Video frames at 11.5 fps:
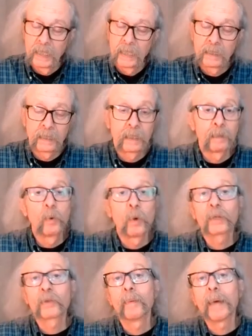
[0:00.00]
little more
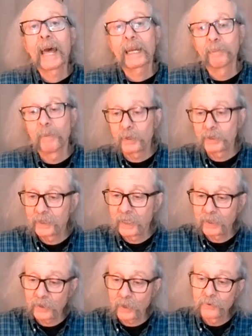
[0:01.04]
chromatic motion there.
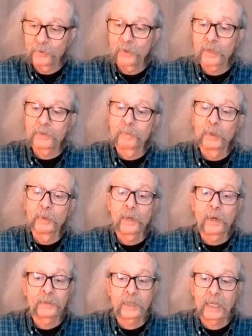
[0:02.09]
Go through those blue
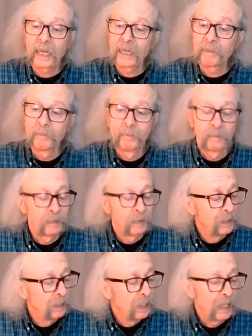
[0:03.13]
notes again,
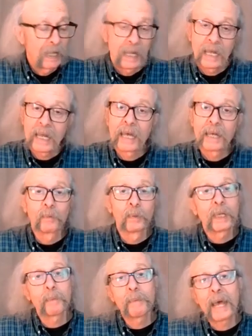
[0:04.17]
and we'll
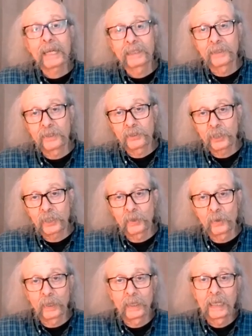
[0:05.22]
get back to the G
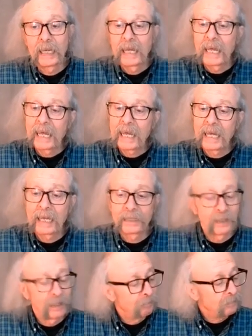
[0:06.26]
chord, and
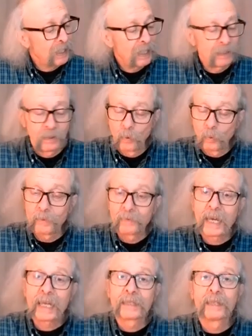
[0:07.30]
then we've
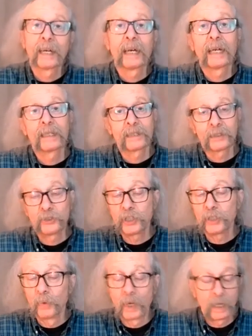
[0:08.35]
got the G
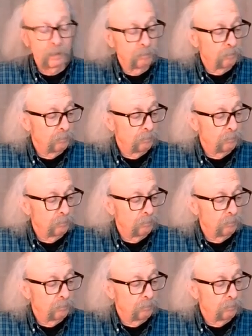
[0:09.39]
run.